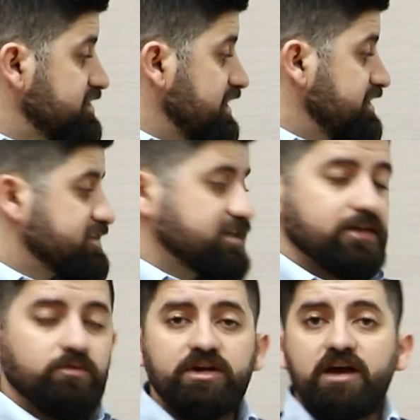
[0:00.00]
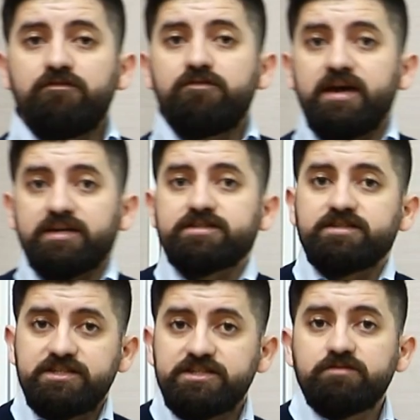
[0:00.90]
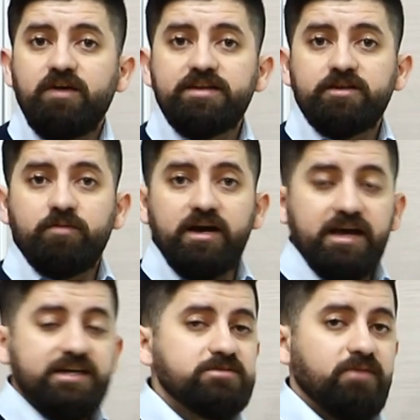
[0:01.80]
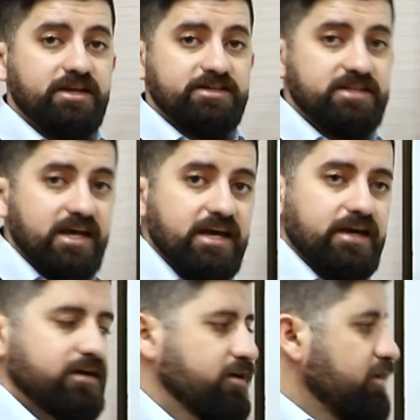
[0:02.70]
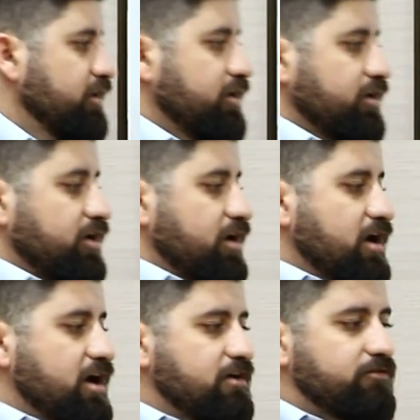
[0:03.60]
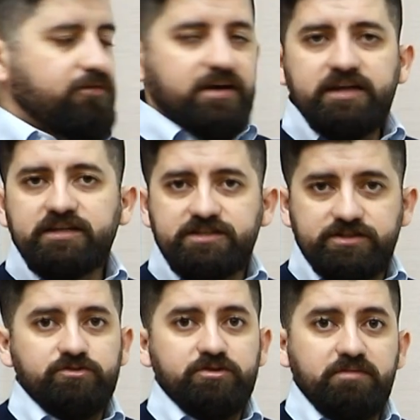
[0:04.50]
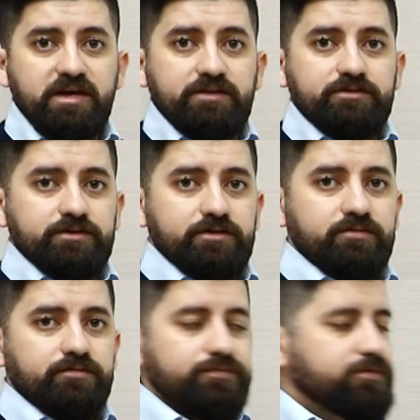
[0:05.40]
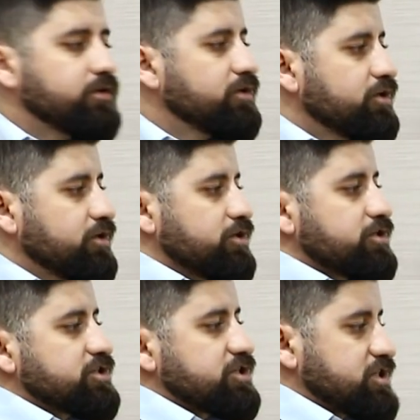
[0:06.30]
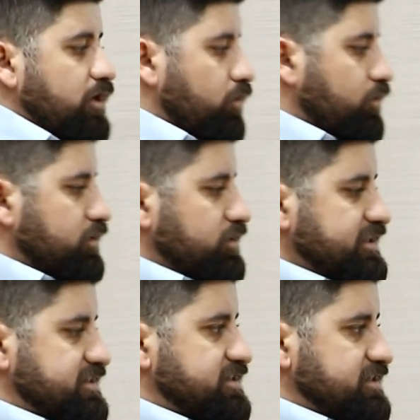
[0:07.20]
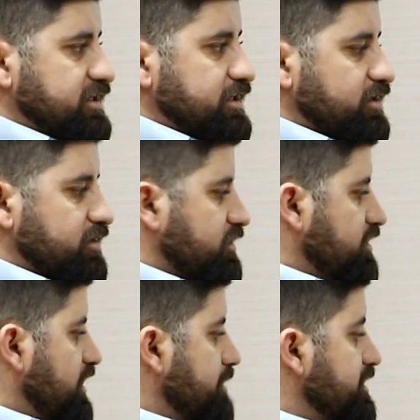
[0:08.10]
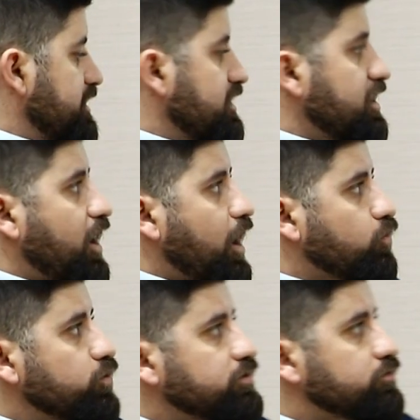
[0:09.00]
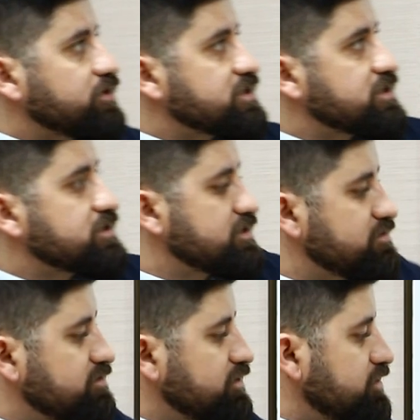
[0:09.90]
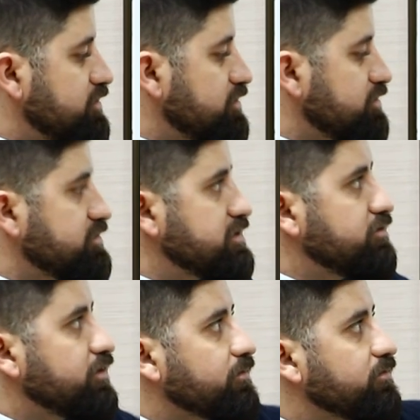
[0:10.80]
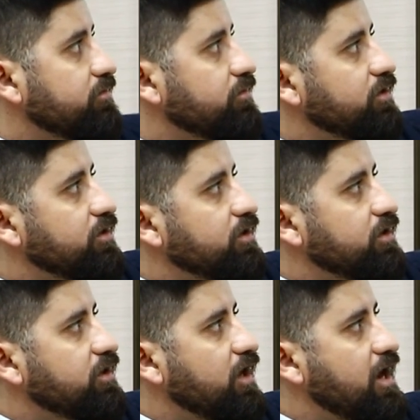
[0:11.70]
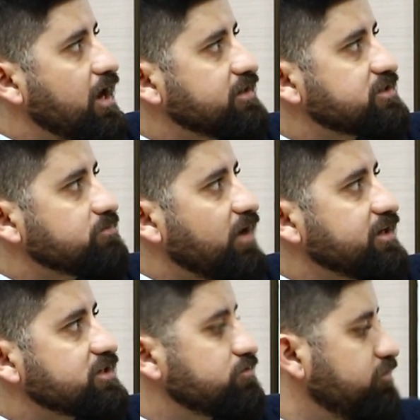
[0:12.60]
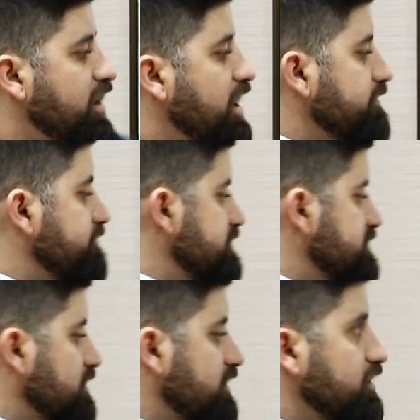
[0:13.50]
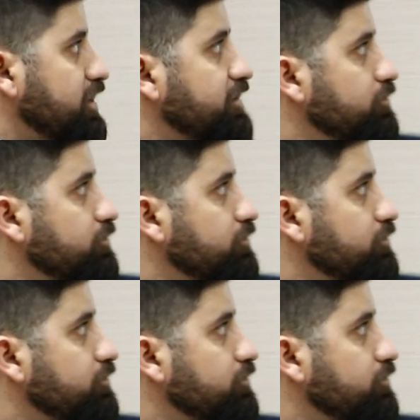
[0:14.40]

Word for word: states that when fx is divided by x minus a, fa is the remainder. So let's see. I mean, according to this uh, theorem, x minus 5 is uh, like